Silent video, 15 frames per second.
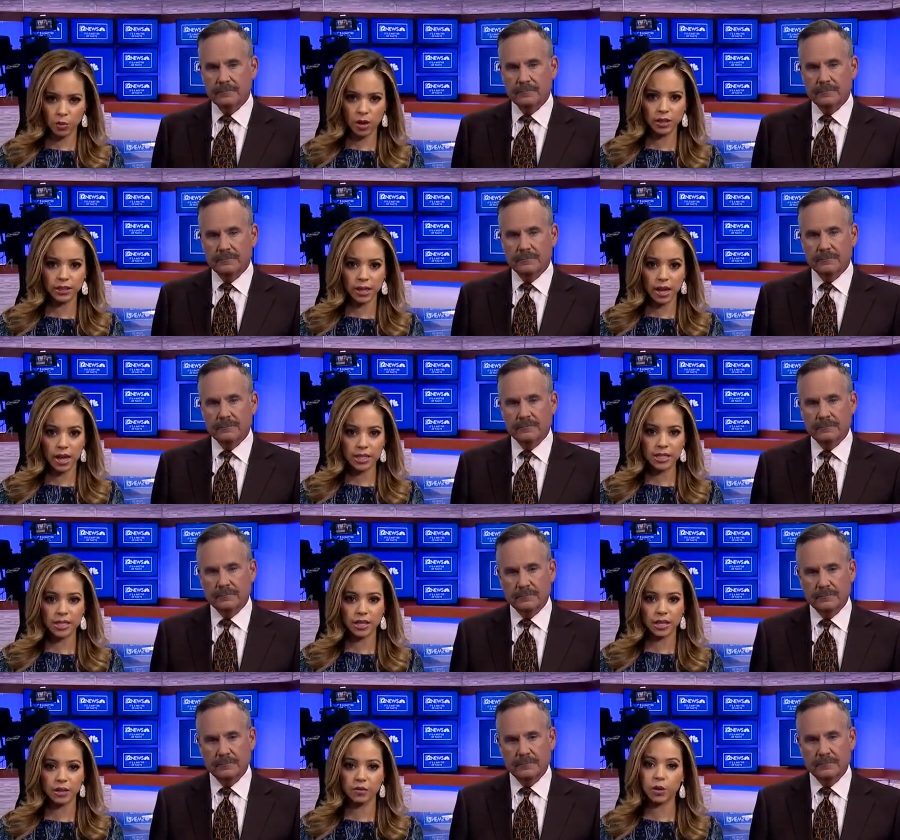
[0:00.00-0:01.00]
Speaker 1: while in
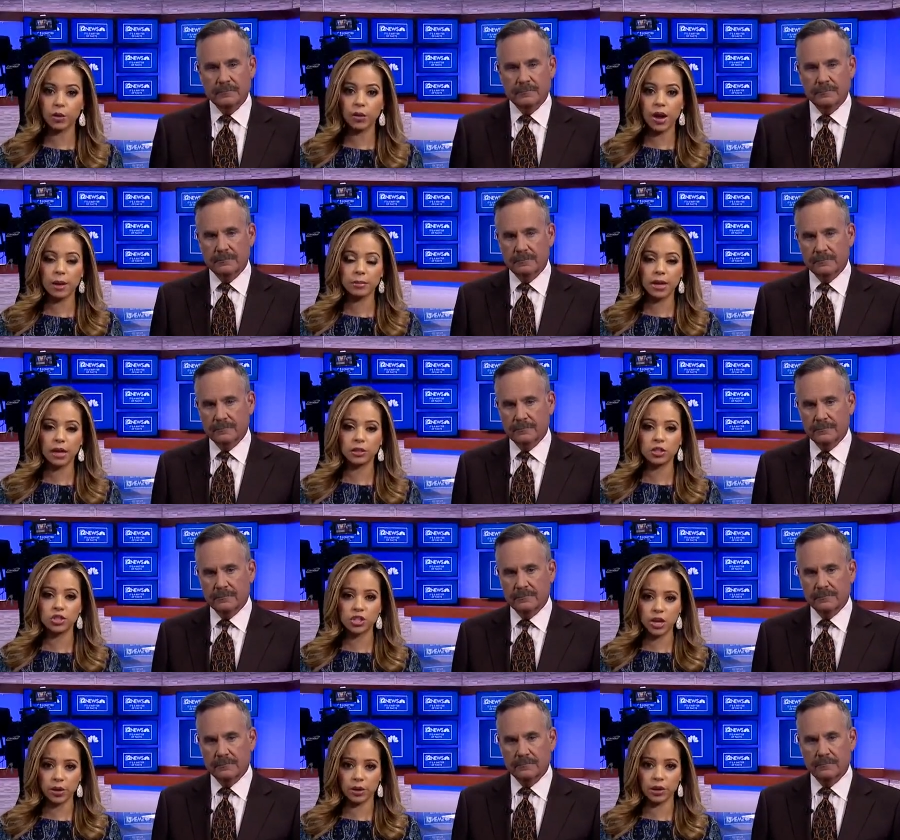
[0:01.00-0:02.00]
custody of the Graham County
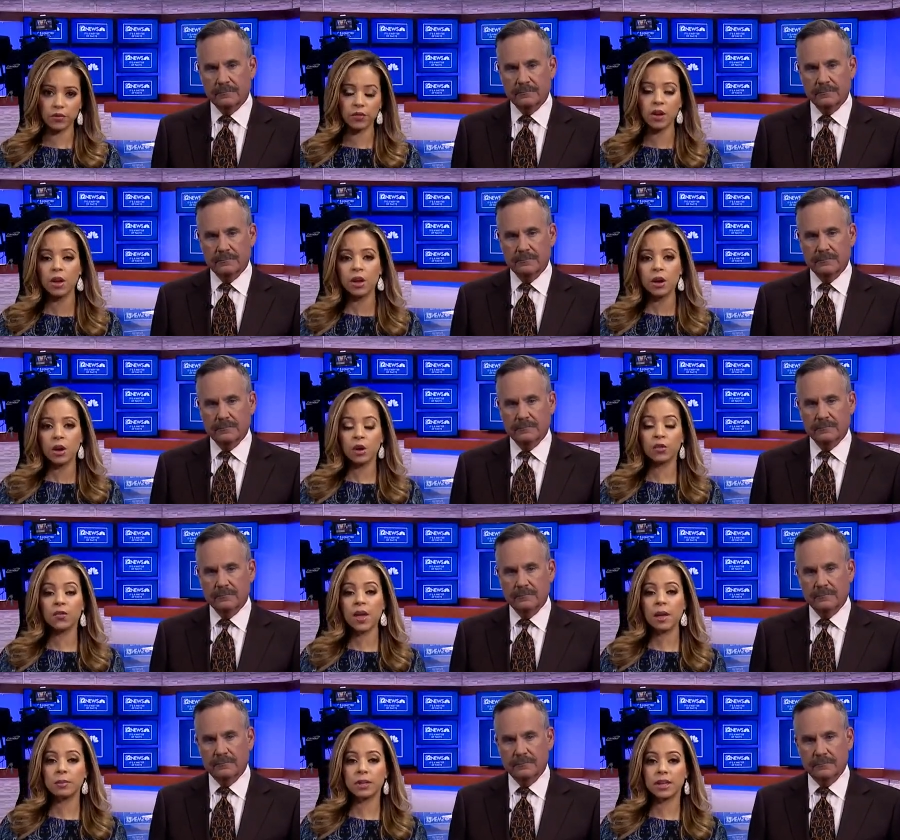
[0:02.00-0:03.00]
Sheriff, her
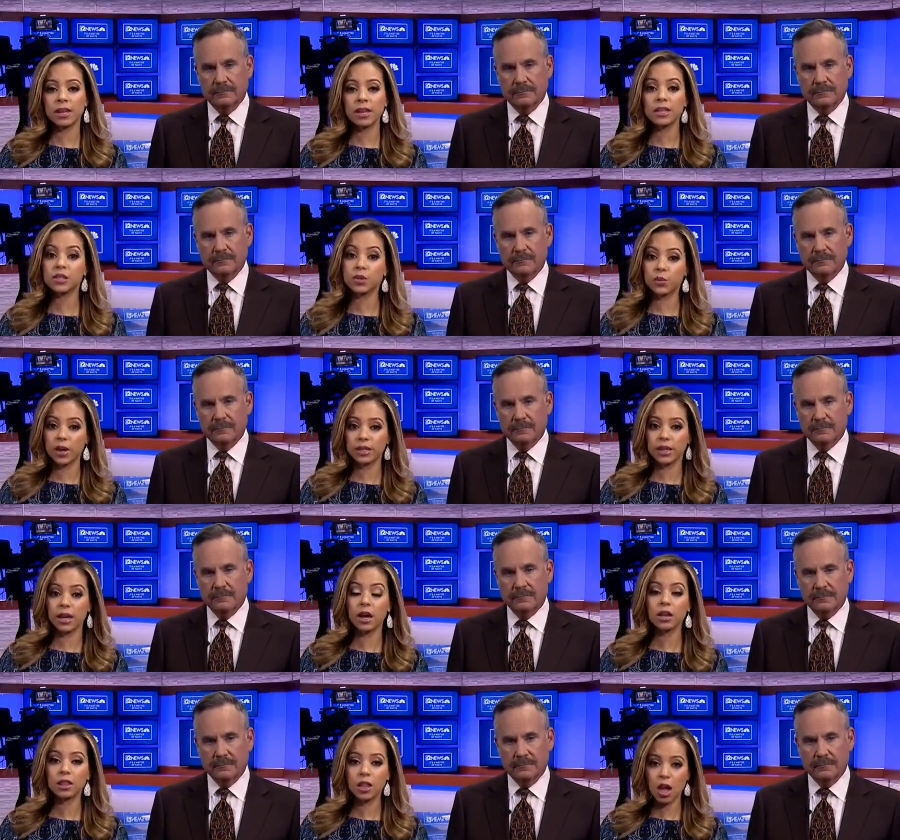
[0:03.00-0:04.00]
family is
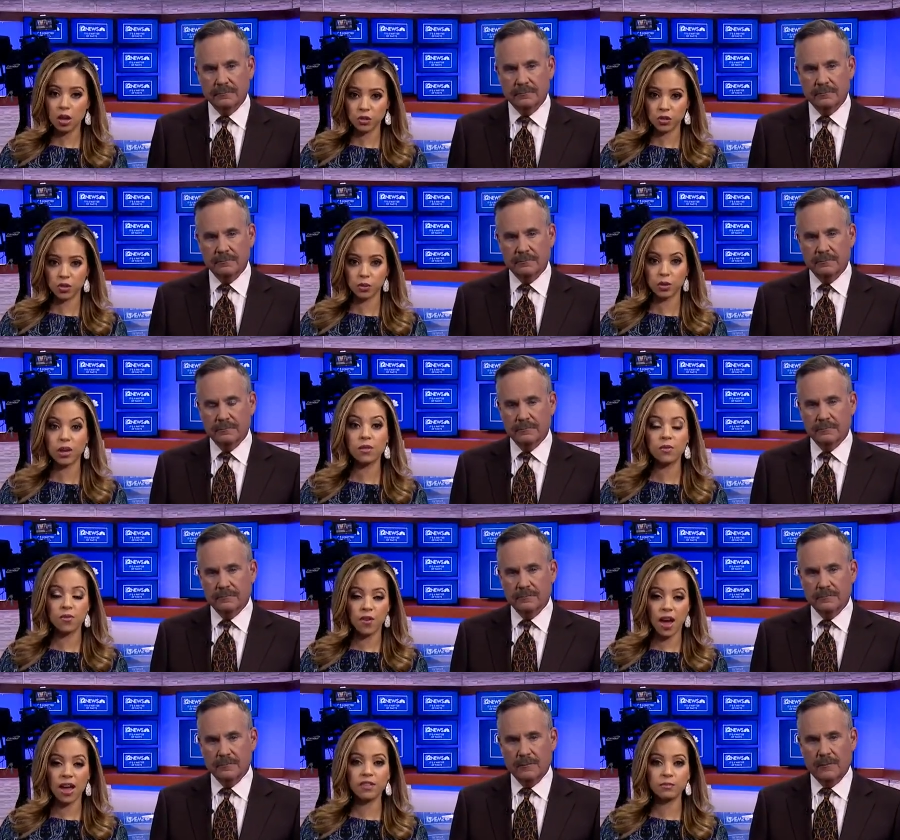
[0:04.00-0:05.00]
threatening a lawsuit of
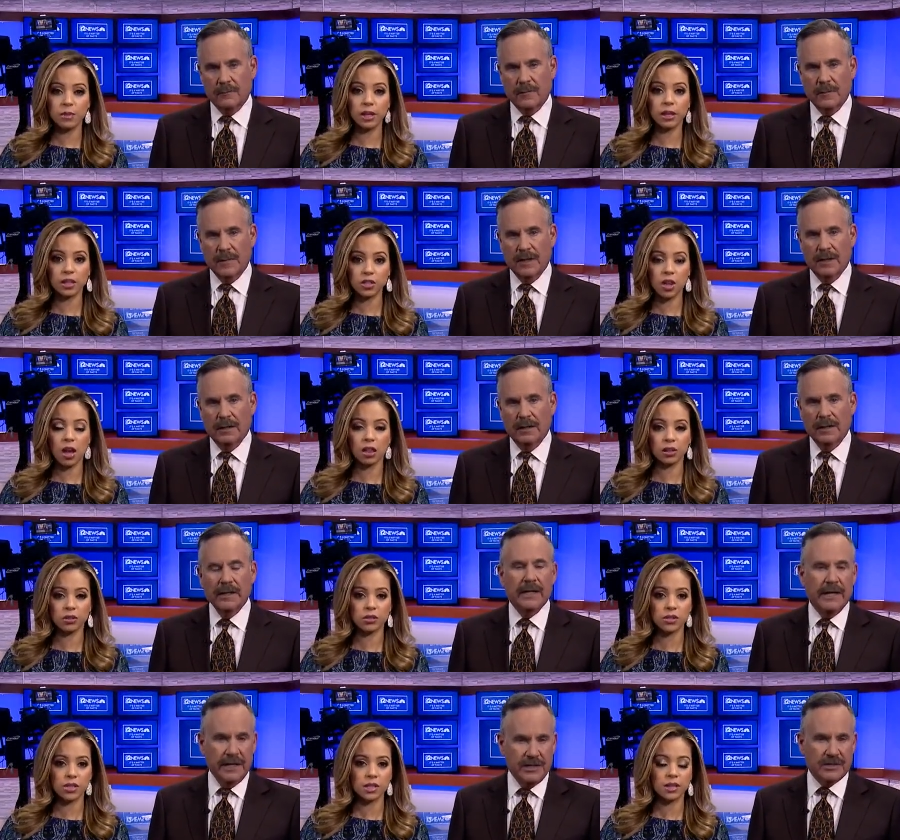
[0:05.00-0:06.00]
$5 million.
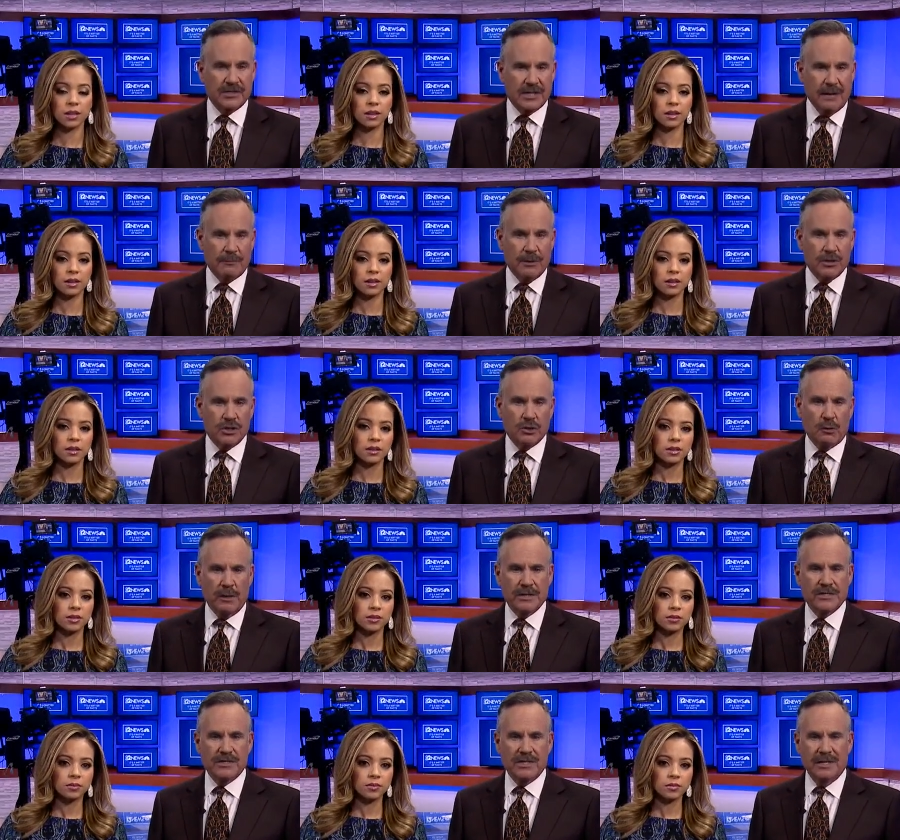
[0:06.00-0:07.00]
Speaker 2: In December,
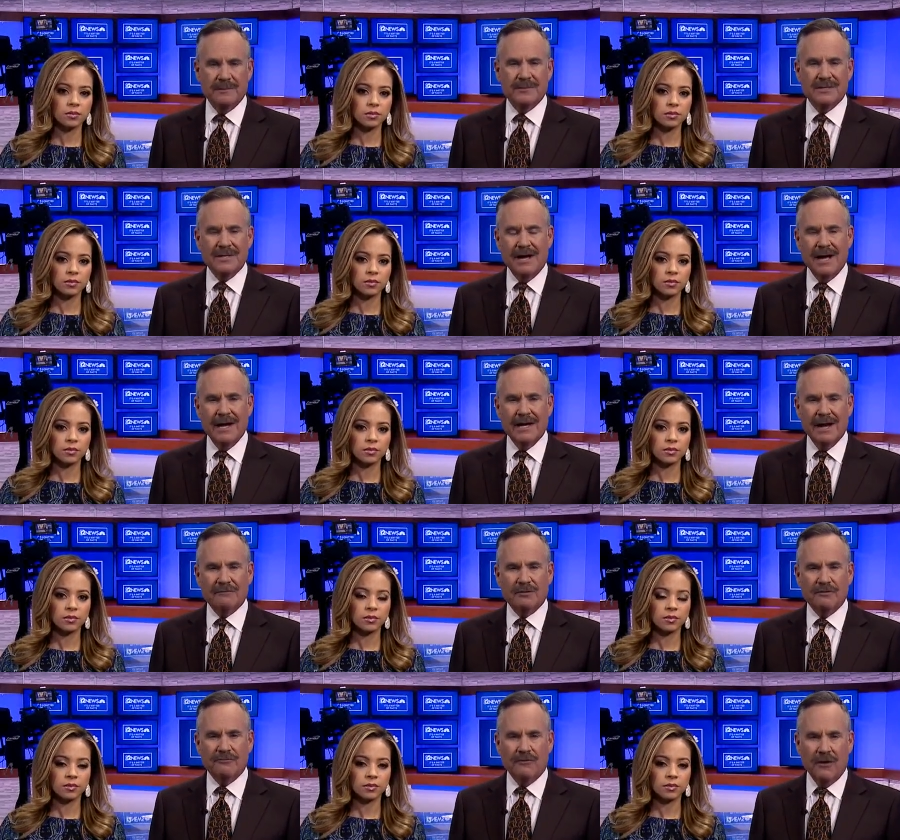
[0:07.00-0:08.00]
Jorden Sims died
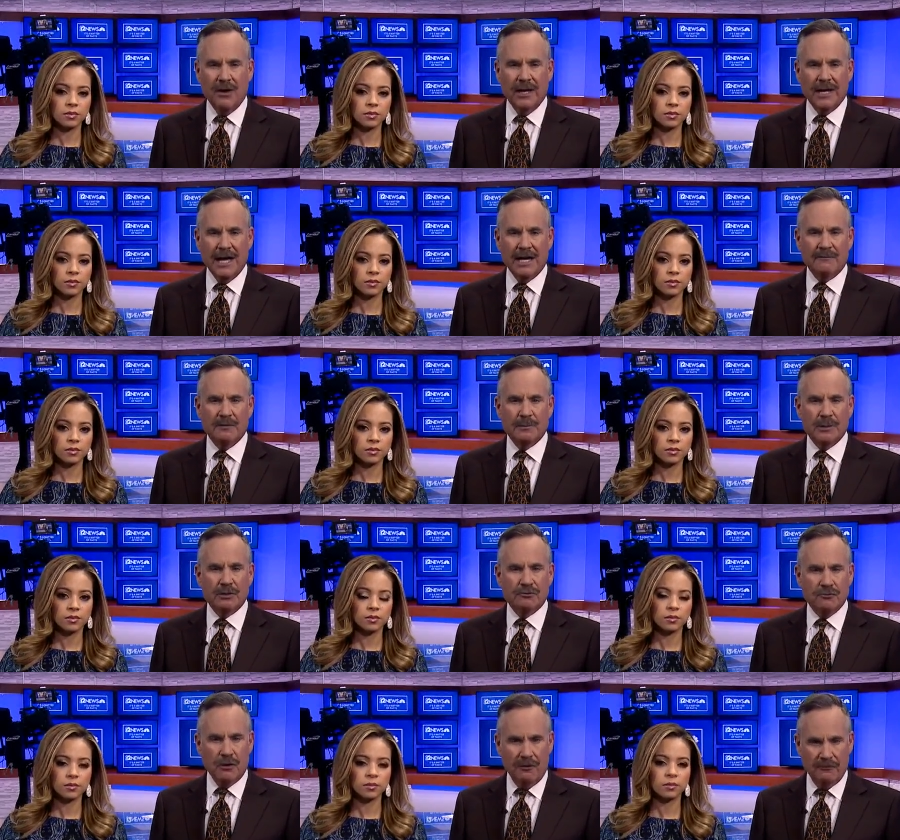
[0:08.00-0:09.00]
after falling out of a
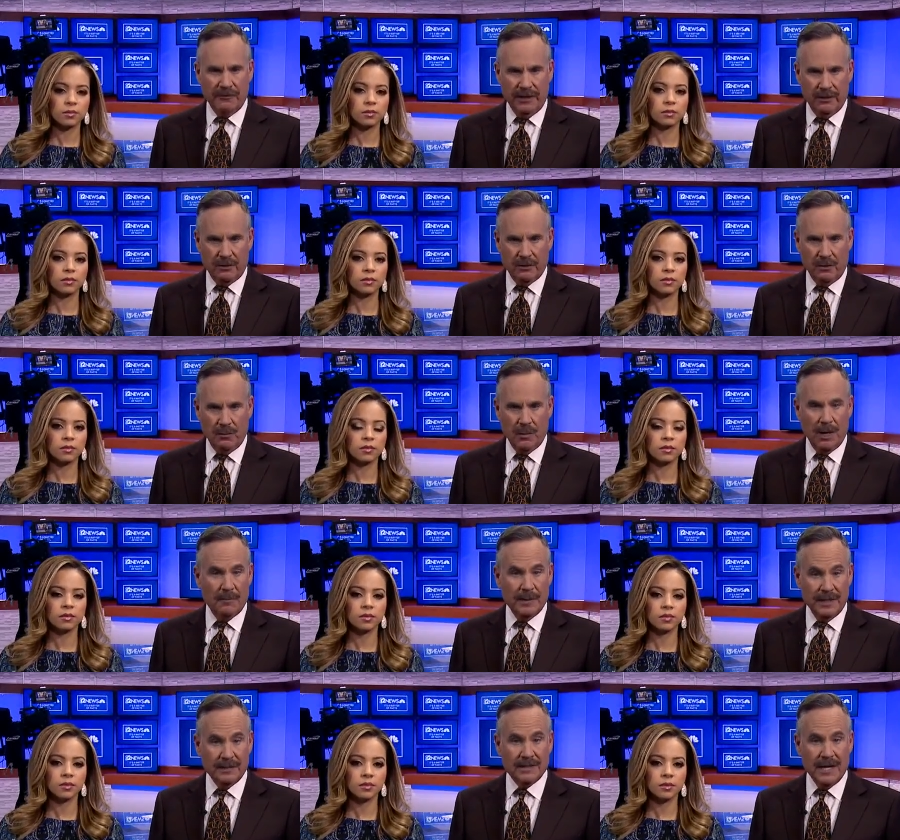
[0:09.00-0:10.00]
patrol vehicle while
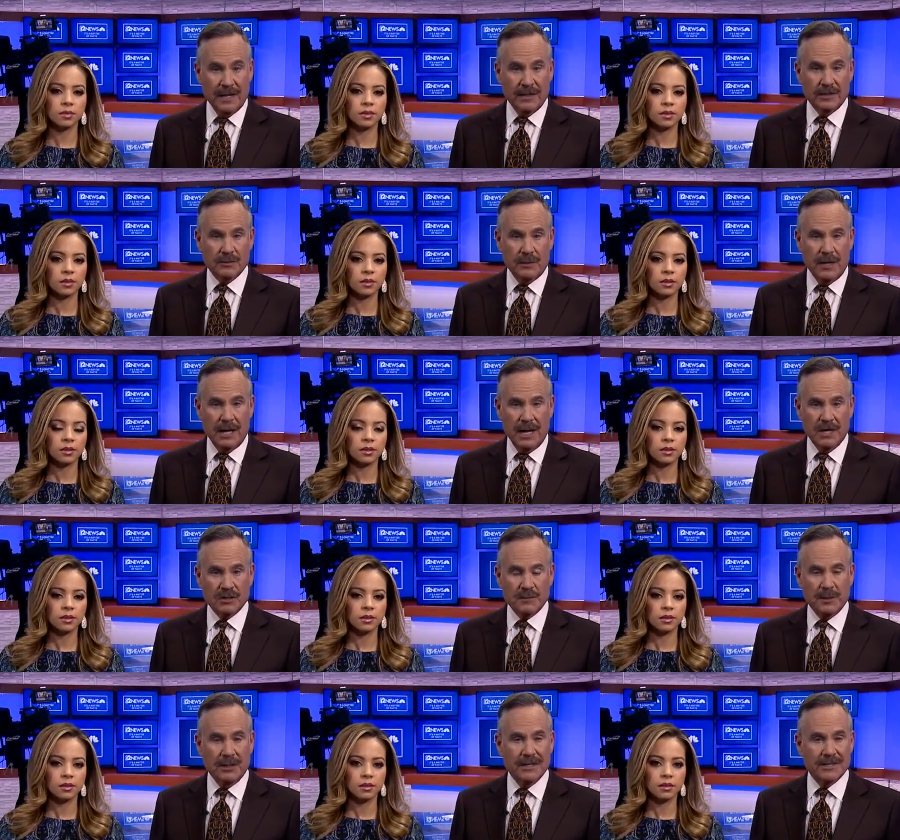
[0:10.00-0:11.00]
being taken to a
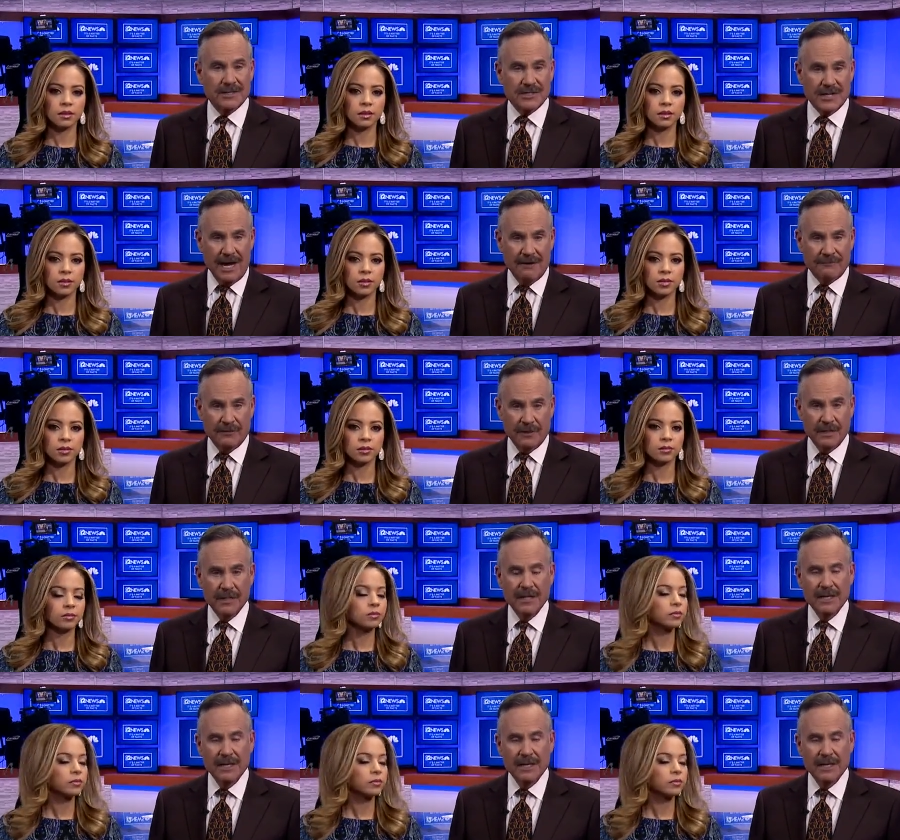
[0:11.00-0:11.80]
hospital in Safford.